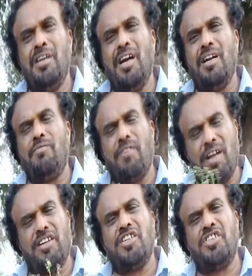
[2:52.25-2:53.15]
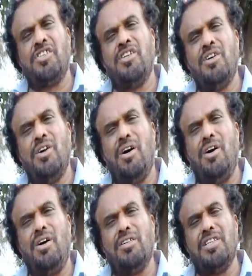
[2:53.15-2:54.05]
and flourish
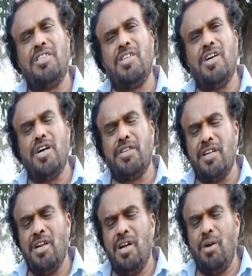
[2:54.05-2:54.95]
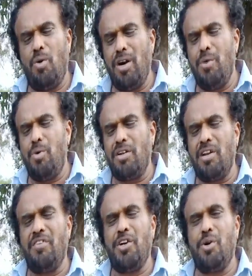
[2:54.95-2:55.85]
on this earth only one
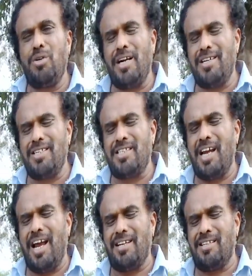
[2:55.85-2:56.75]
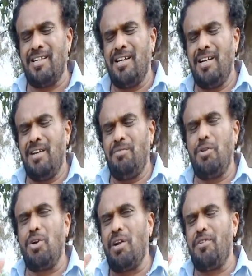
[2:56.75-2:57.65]
thing we don't understand, we
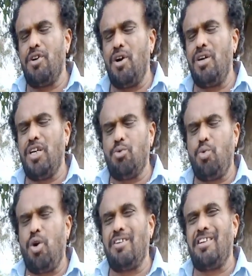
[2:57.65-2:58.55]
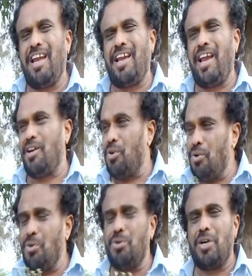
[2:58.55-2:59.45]
don't have knowledge what they can
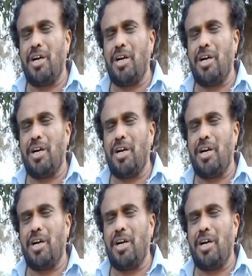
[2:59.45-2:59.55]
do to